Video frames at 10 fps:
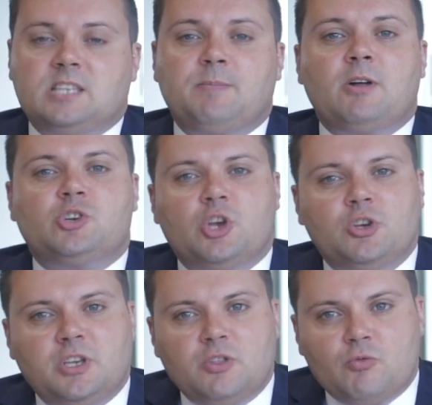It's about
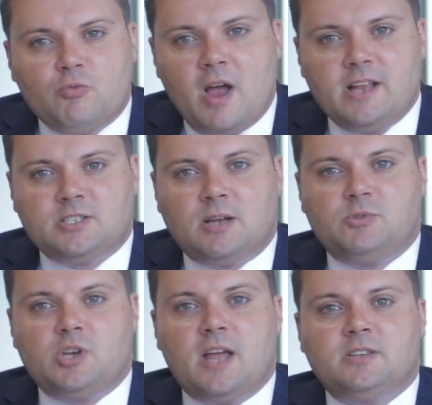choosing the right
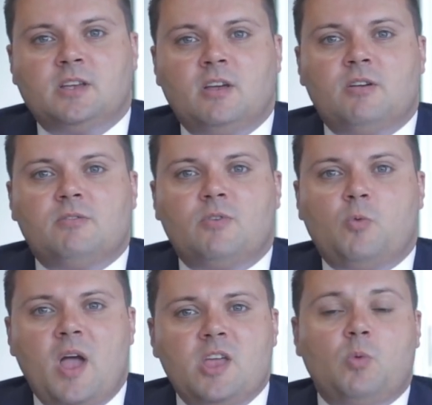subject
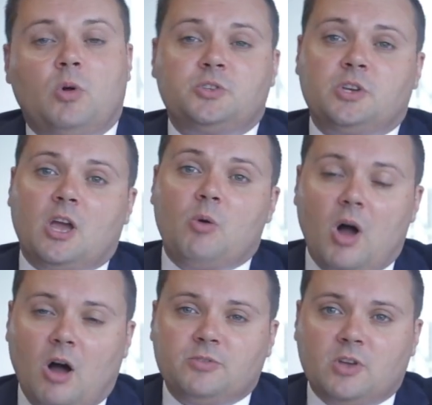for where you want to go
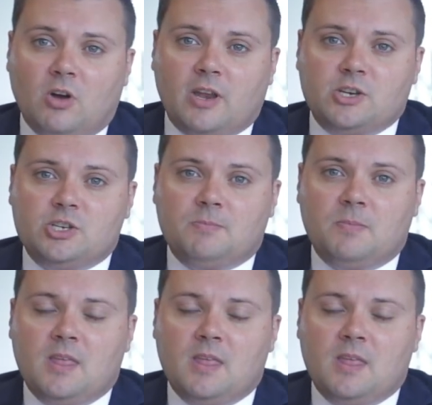after college.